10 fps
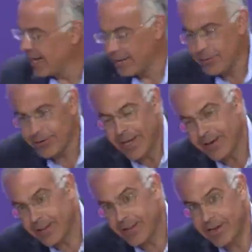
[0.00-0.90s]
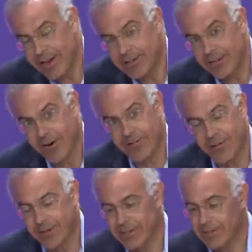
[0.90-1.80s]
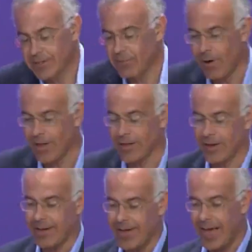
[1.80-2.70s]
And he pulled out a little index card from his wallet,